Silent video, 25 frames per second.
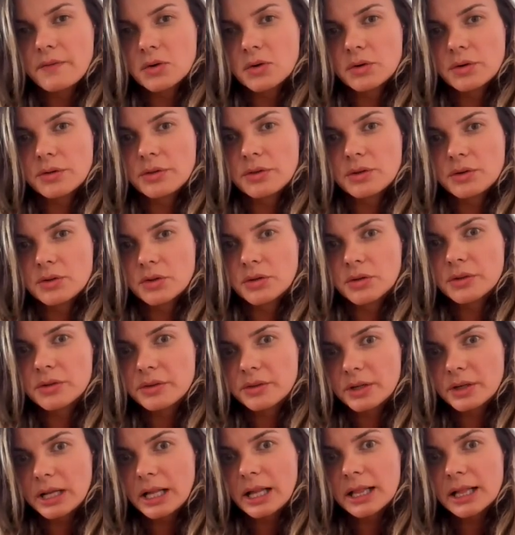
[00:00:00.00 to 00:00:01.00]
for the
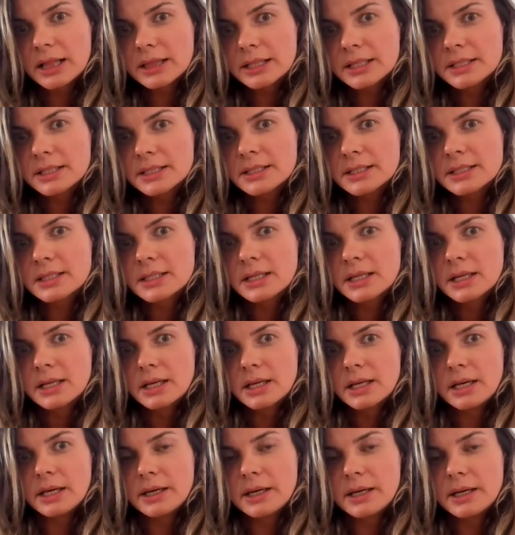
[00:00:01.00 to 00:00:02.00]
Northern Ireland
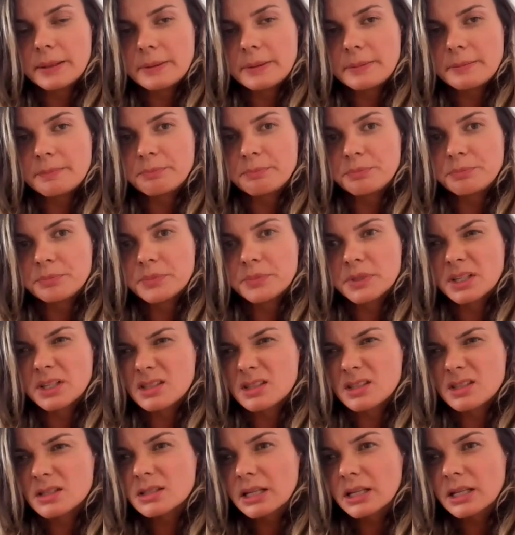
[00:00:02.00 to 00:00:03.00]

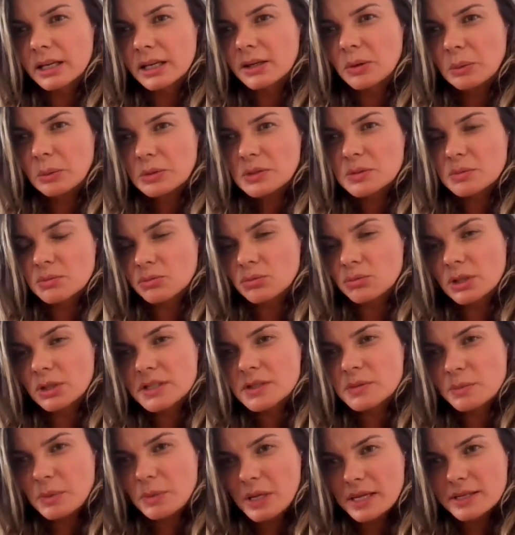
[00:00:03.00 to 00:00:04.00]
because it's like a really
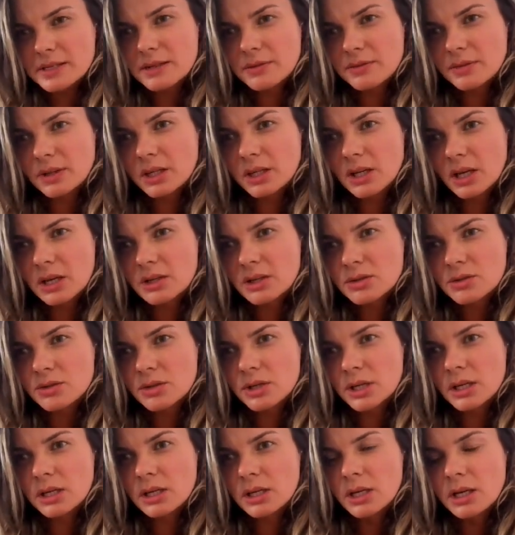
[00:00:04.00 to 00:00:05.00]
specific
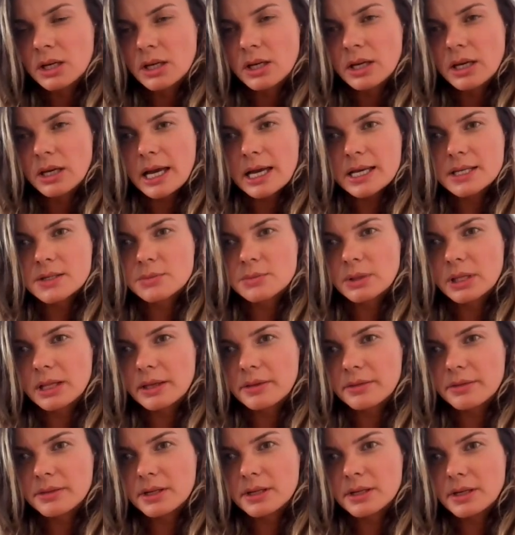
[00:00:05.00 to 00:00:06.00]
country, as well
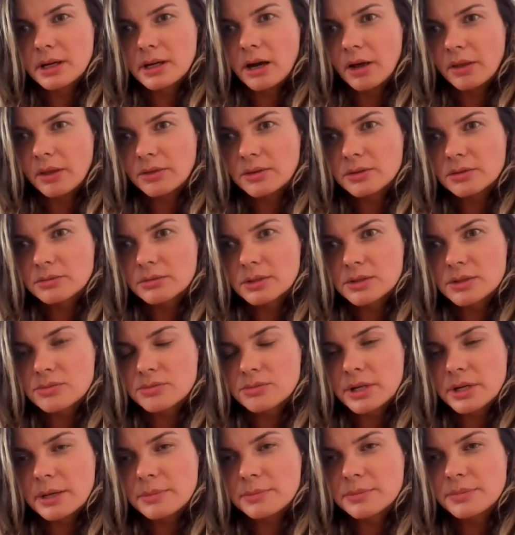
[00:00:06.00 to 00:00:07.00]
as the authorized
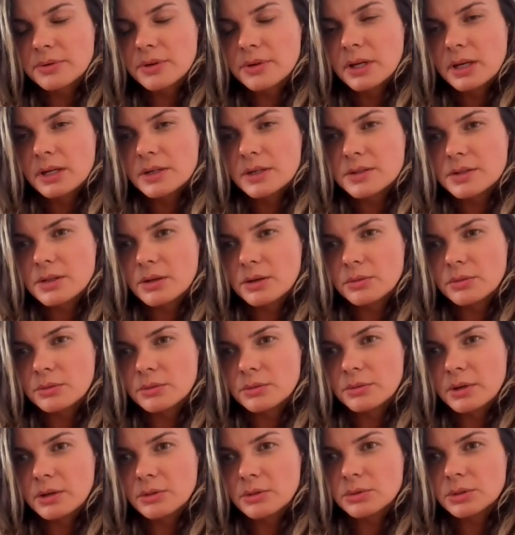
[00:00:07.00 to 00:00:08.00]
rep. So
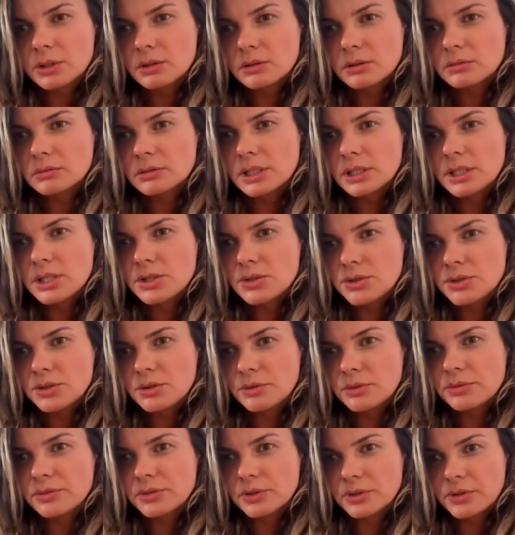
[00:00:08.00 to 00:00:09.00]
they will
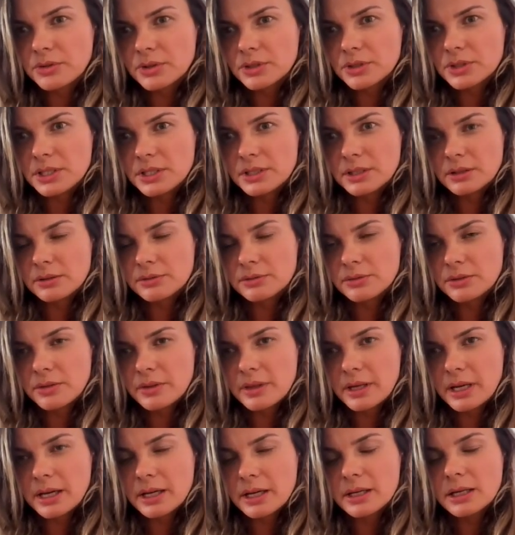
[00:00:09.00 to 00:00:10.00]
issue further detail for
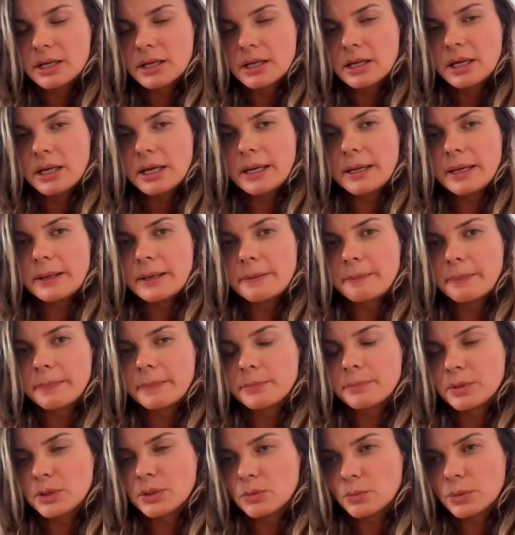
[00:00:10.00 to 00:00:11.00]
that.
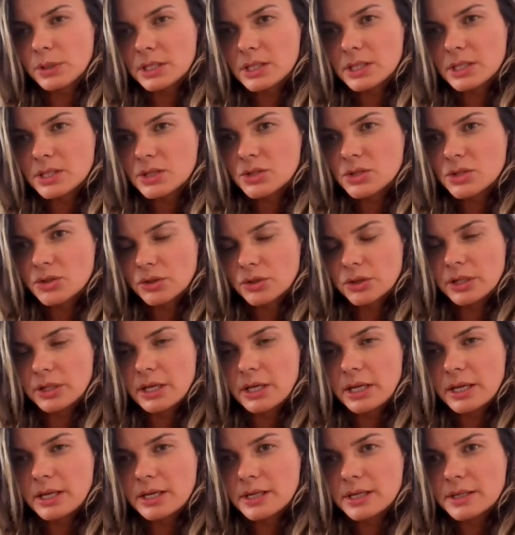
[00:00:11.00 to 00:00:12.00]
But what is sure
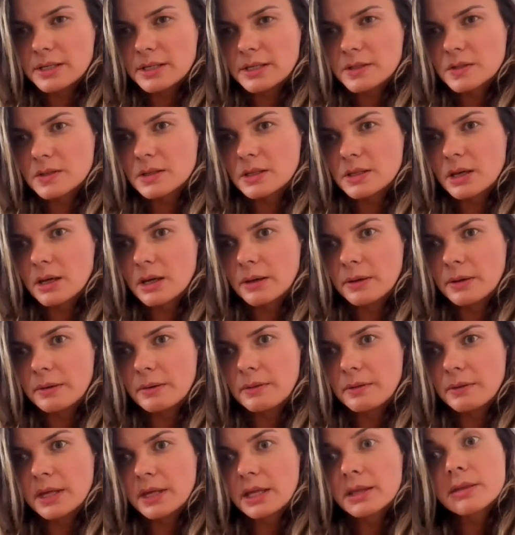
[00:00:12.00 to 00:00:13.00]
is
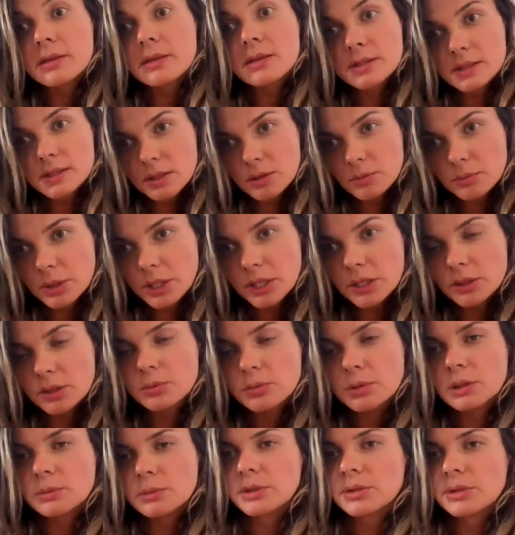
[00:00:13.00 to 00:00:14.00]
that the CE mark
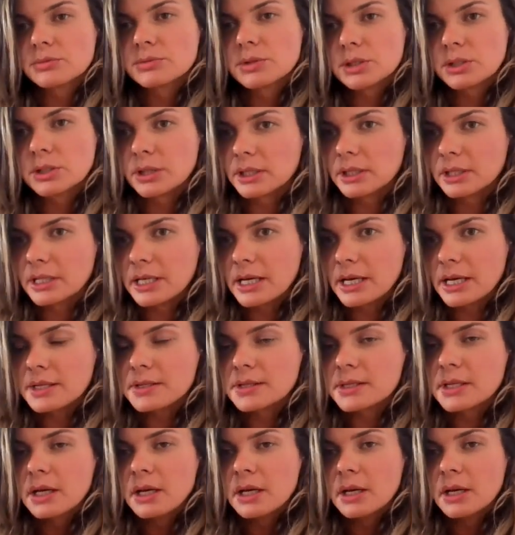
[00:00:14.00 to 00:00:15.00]
will be
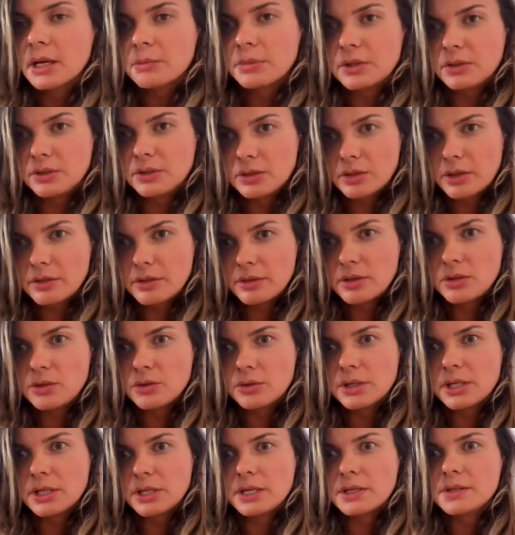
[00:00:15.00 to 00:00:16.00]
recognized, but not the
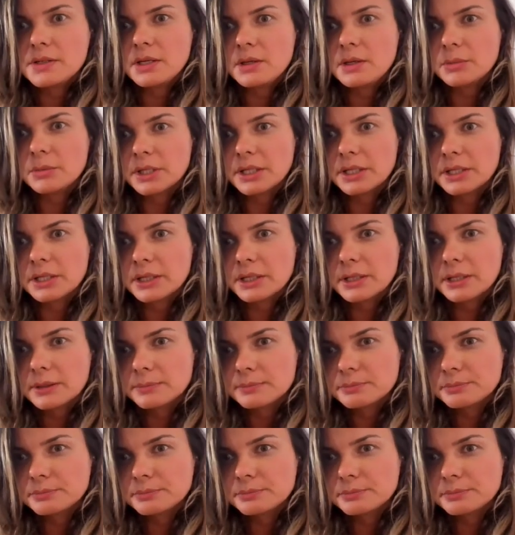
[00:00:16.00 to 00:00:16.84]
UK CE mark.